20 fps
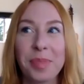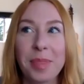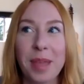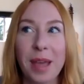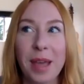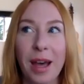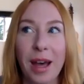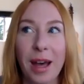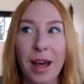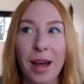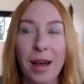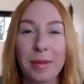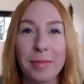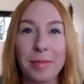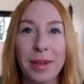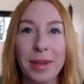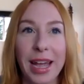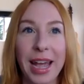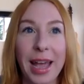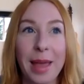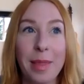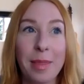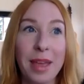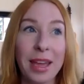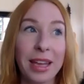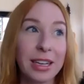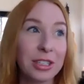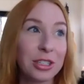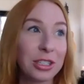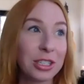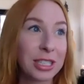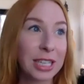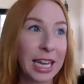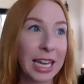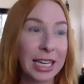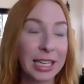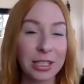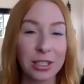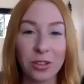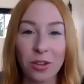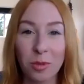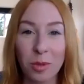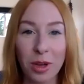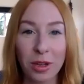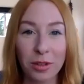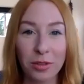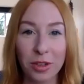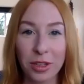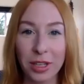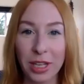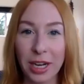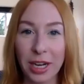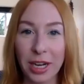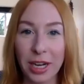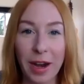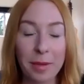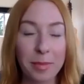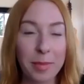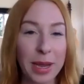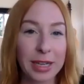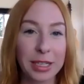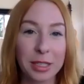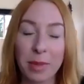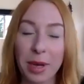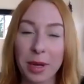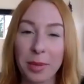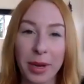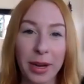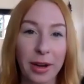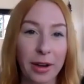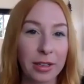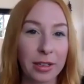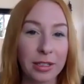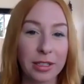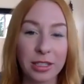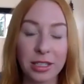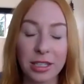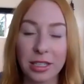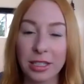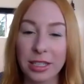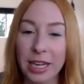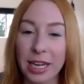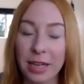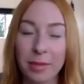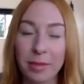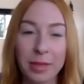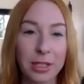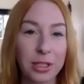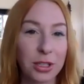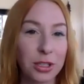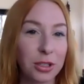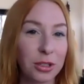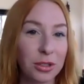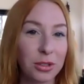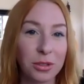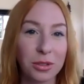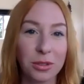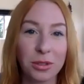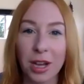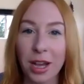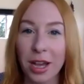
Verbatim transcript: Um, and then it just kind of snowballed for there. I begged my parents to take me to